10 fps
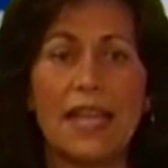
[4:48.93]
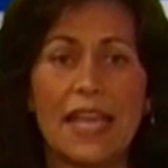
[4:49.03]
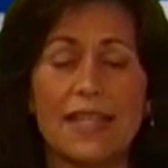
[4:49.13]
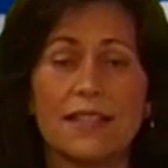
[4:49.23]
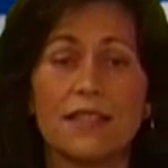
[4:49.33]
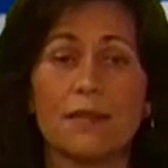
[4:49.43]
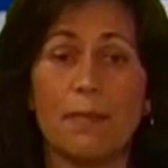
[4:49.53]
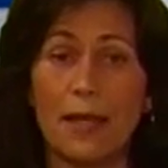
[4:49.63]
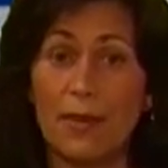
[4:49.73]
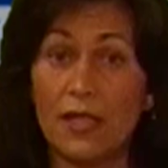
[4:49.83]
cases,
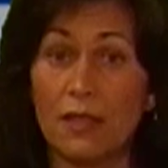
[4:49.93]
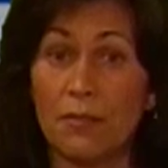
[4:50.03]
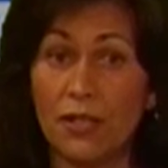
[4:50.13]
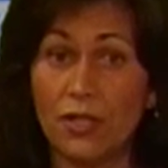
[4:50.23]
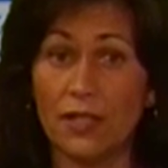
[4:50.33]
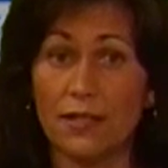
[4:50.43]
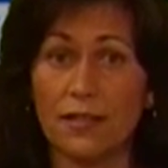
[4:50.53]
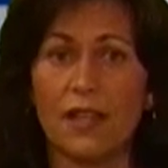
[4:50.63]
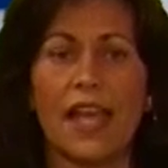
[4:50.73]
maybe in the millions,